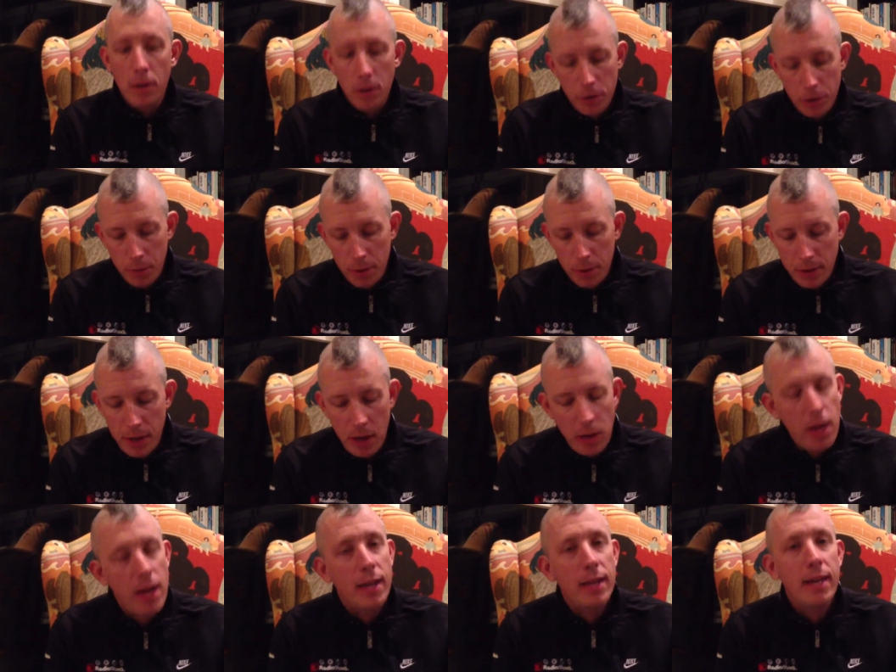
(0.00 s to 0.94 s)
So I'm going to say
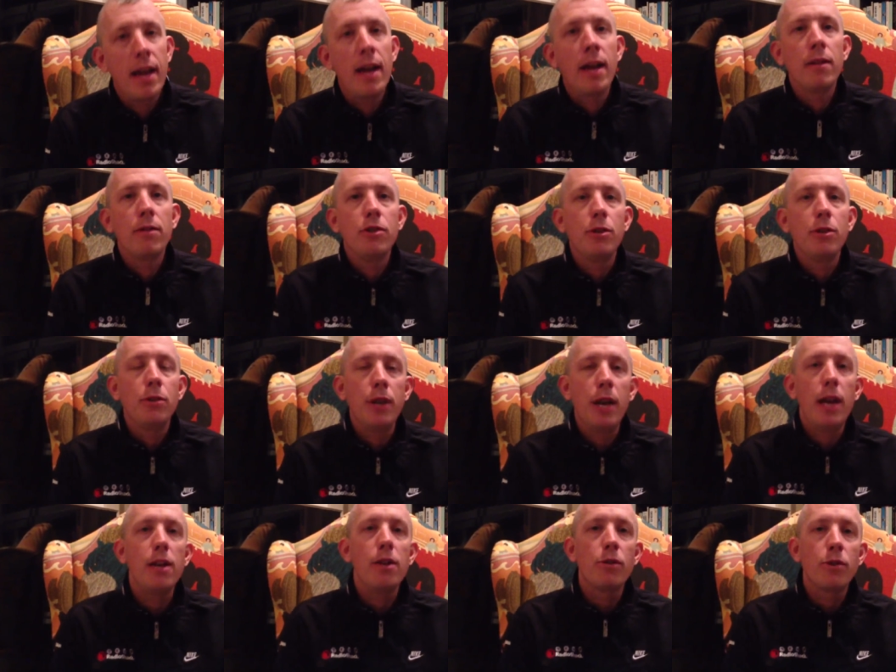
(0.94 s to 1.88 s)
that again. She was
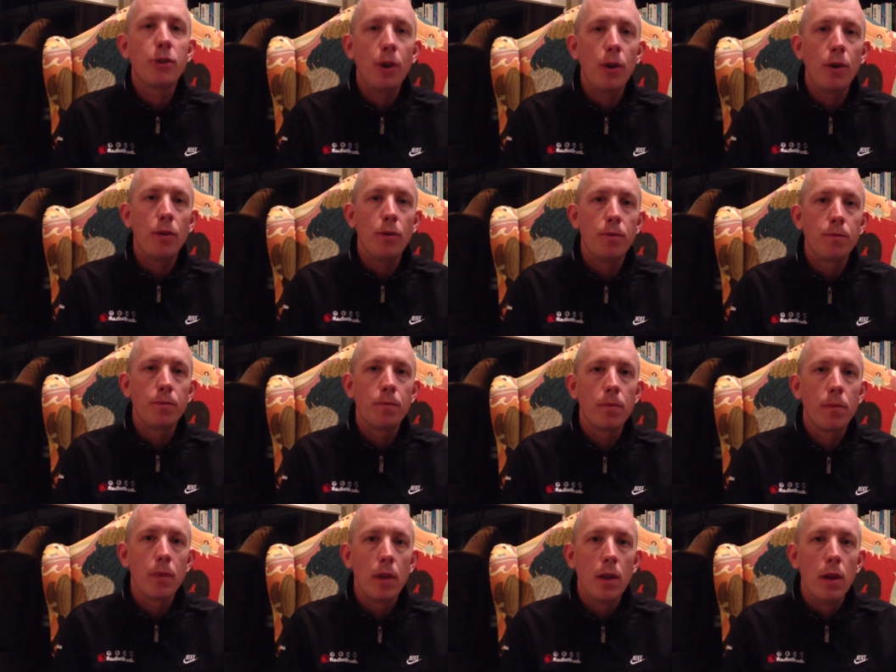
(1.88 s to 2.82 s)
8 years old.
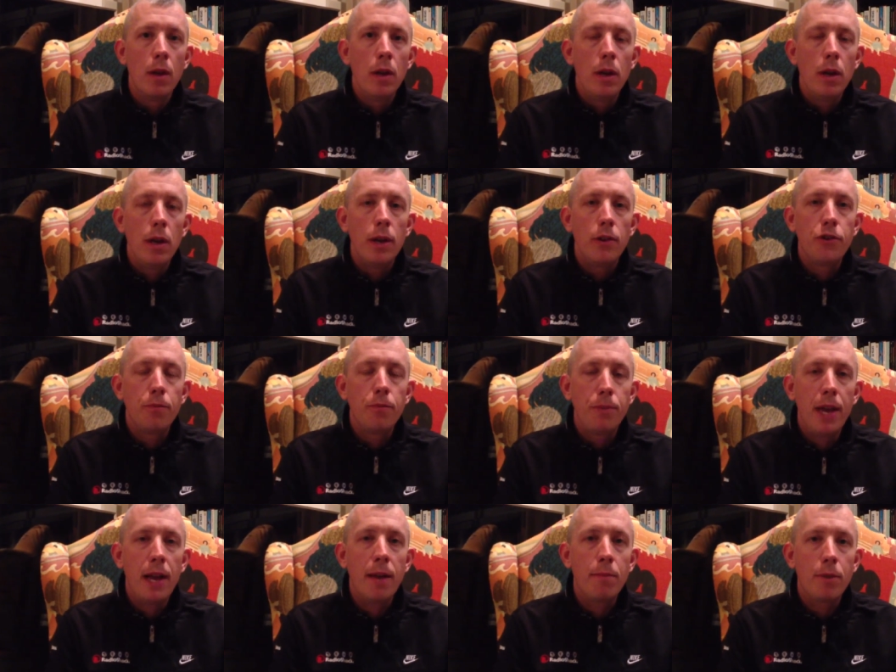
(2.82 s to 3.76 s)
It's
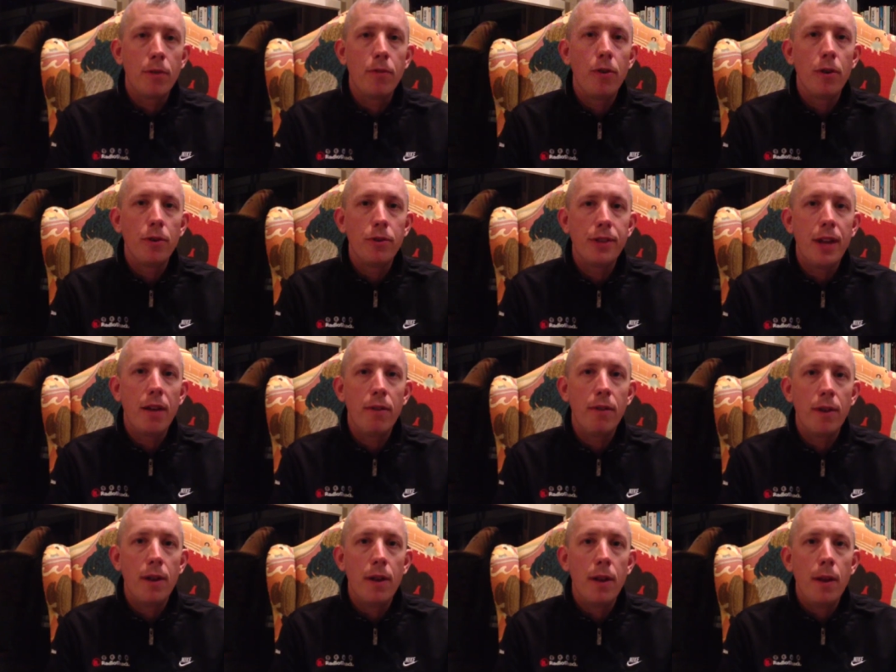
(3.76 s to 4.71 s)
September of 2007.
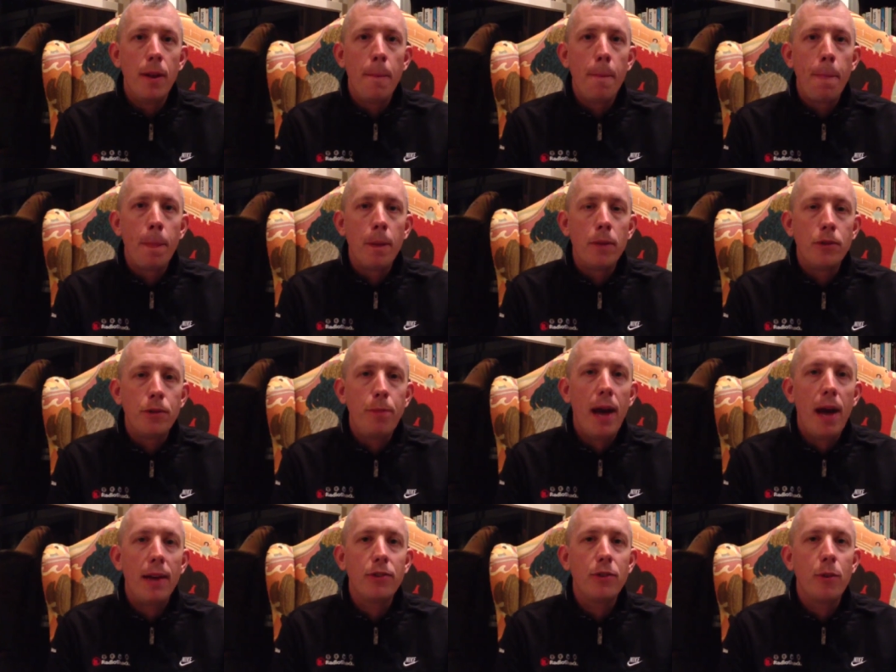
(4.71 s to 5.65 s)
She
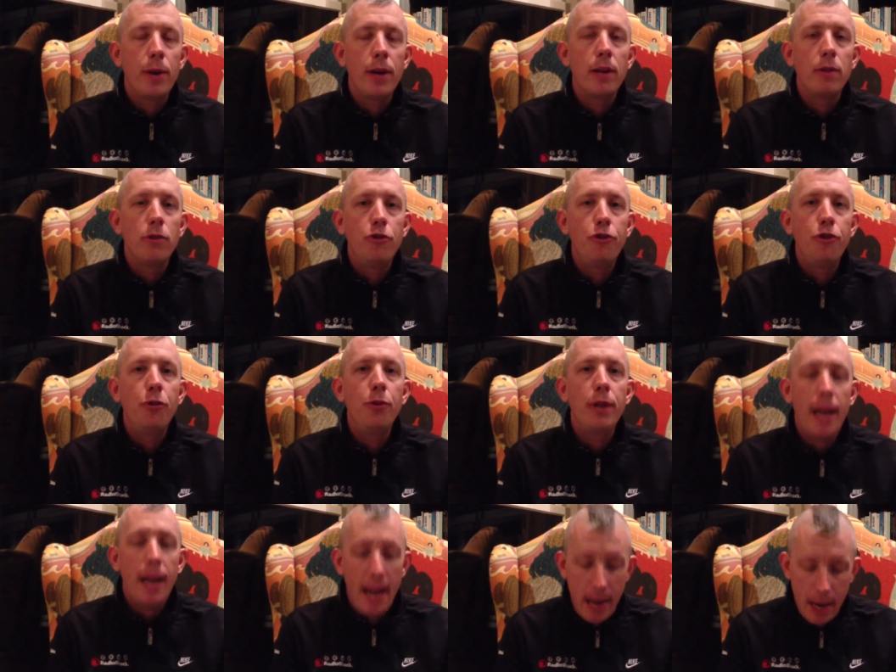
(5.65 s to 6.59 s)
passed away on June
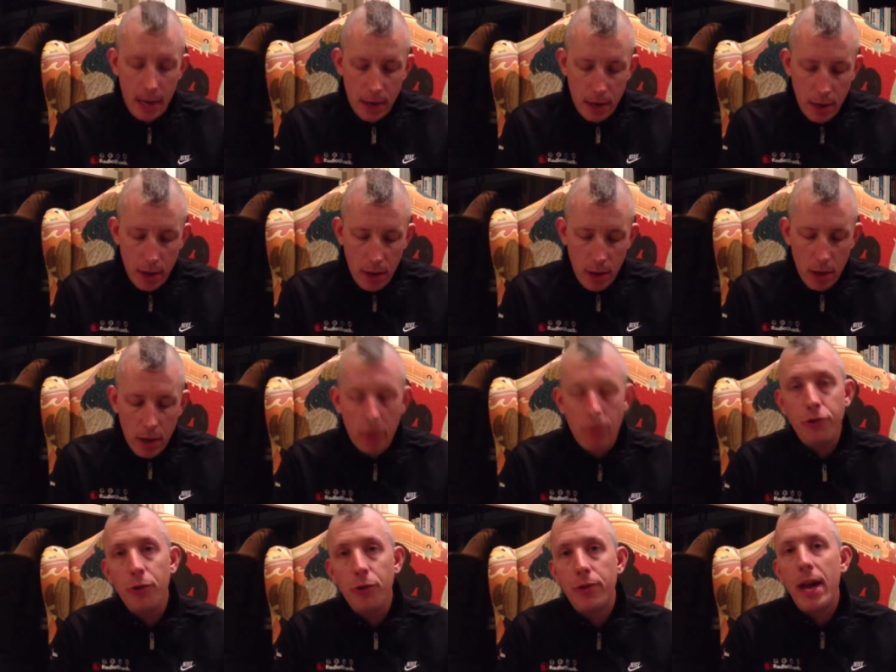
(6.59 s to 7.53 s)
8th of
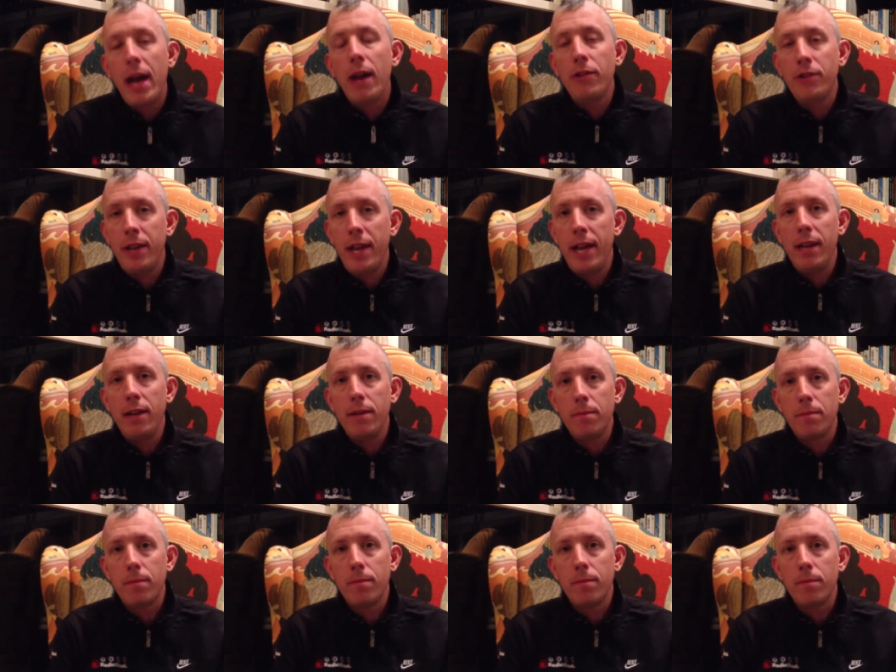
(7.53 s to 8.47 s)
2008.